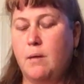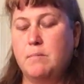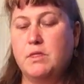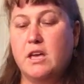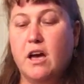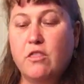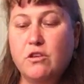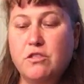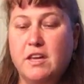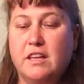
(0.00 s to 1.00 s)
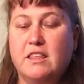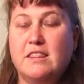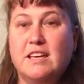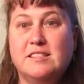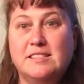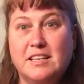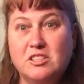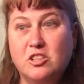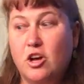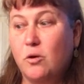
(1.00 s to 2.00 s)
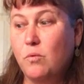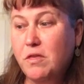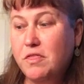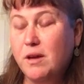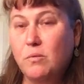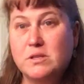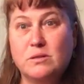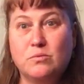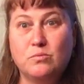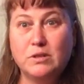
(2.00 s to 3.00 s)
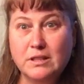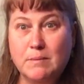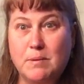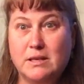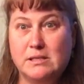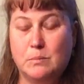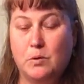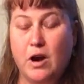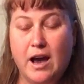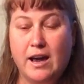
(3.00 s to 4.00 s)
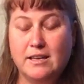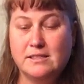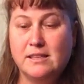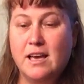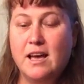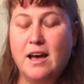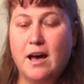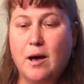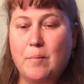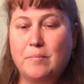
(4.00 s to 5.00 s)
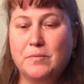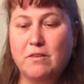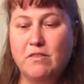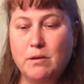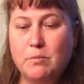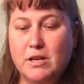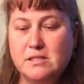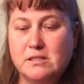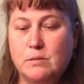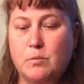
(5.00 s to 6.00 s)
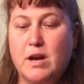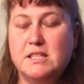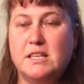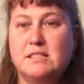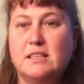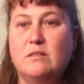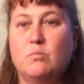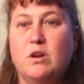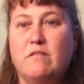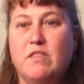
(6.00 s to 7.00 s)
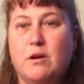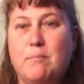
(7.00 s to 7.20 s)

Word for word: But the other thing that they sent along with it was a really big surprise, a very pleasant surprise. They sent one of their